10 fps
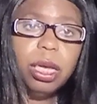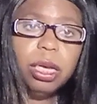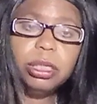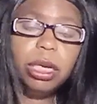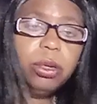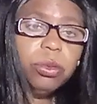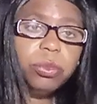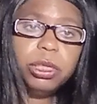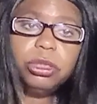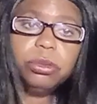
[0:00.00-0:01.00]
They done
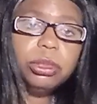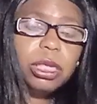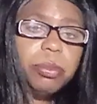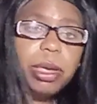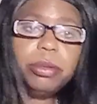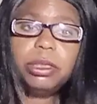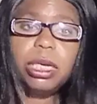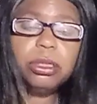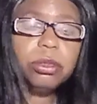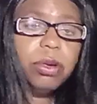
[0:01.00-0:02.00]
went through something. Every time
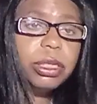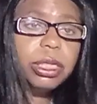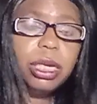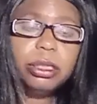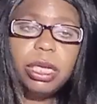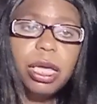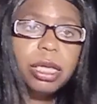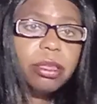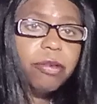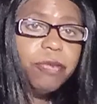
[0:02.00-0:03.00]
they go out, they had
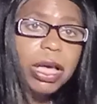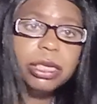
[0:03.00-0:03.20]
to fight.